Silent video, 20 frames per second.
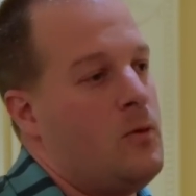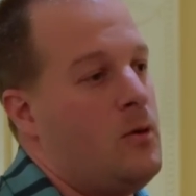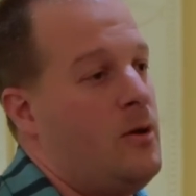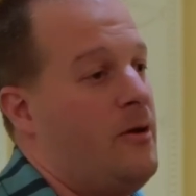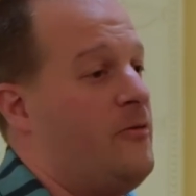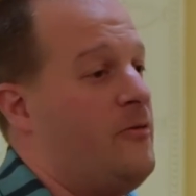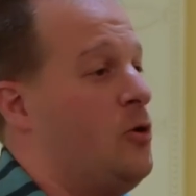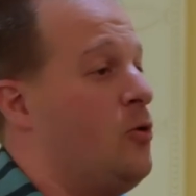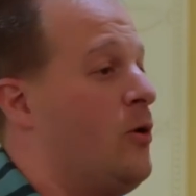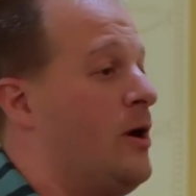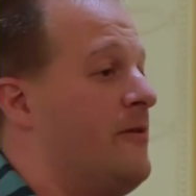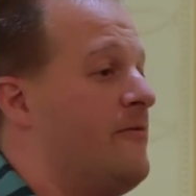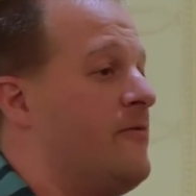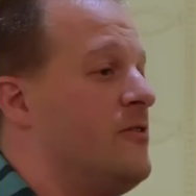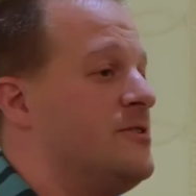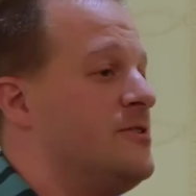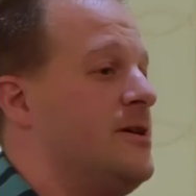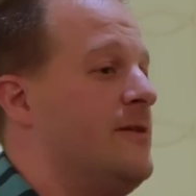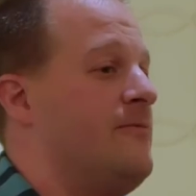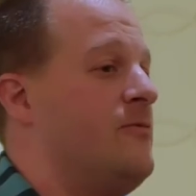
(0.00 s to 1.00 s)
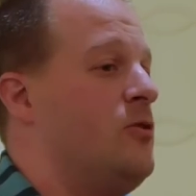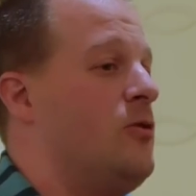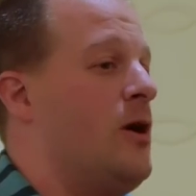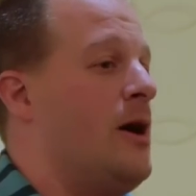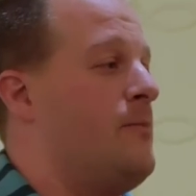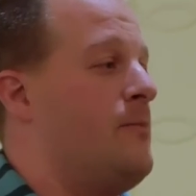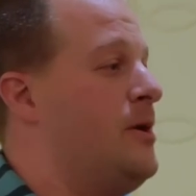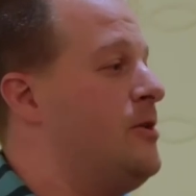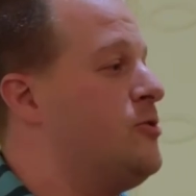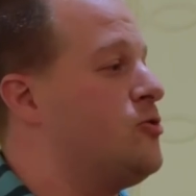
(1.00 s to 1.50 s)
If you waited for a sub
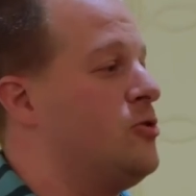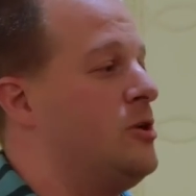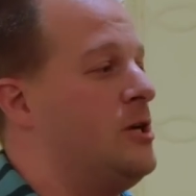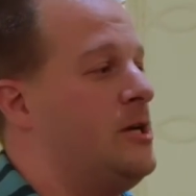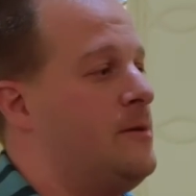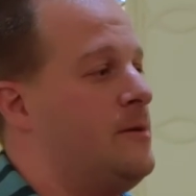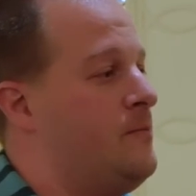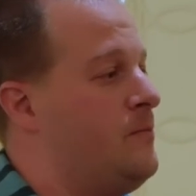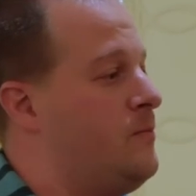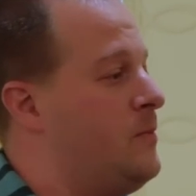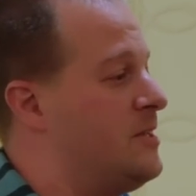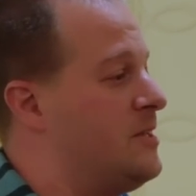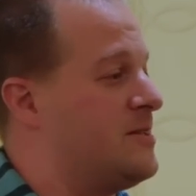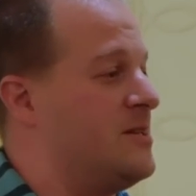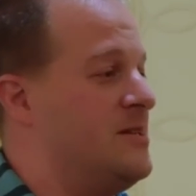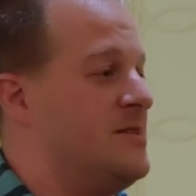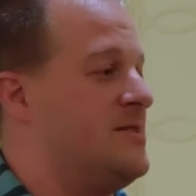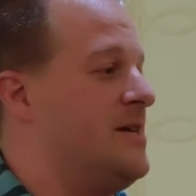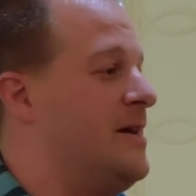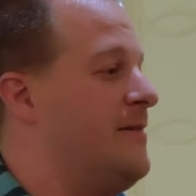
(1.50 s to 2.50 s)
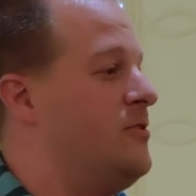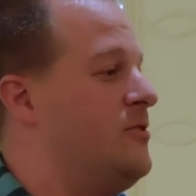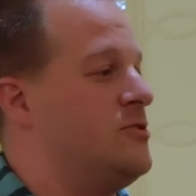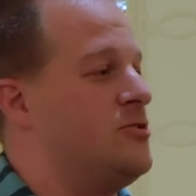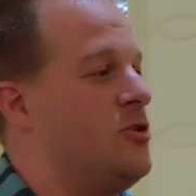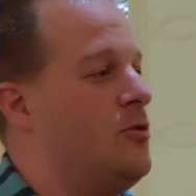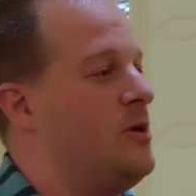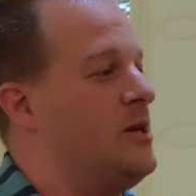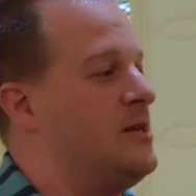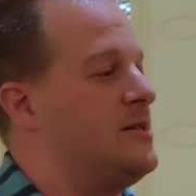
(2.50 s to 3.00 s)
VWAP entry, it's going to save you
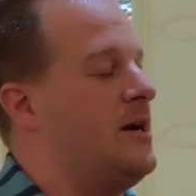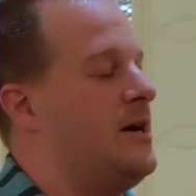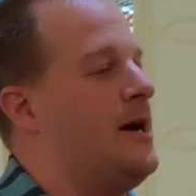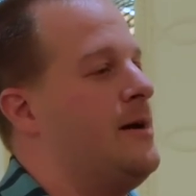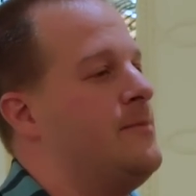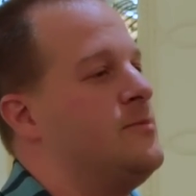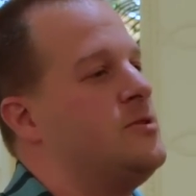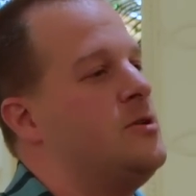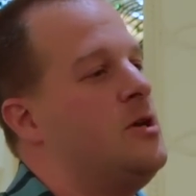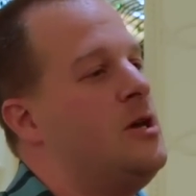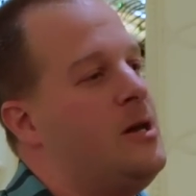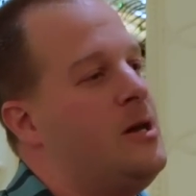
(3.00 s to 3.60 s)
so many times.